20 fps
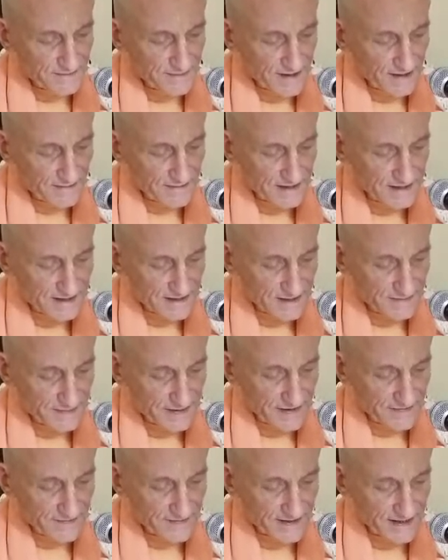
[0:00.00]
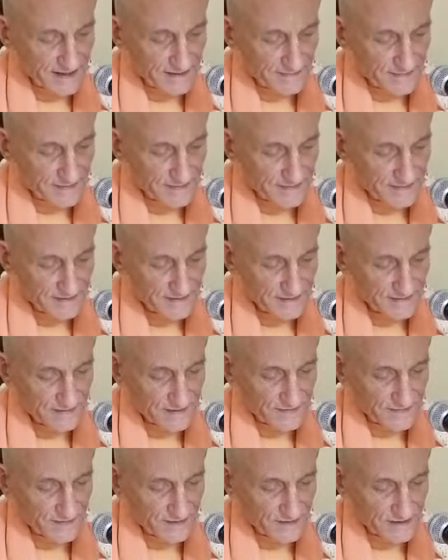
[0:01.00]
Brahmanas are puffed up
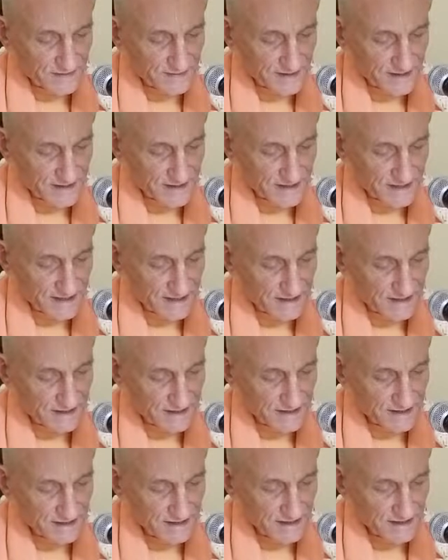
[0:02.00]
with false prestige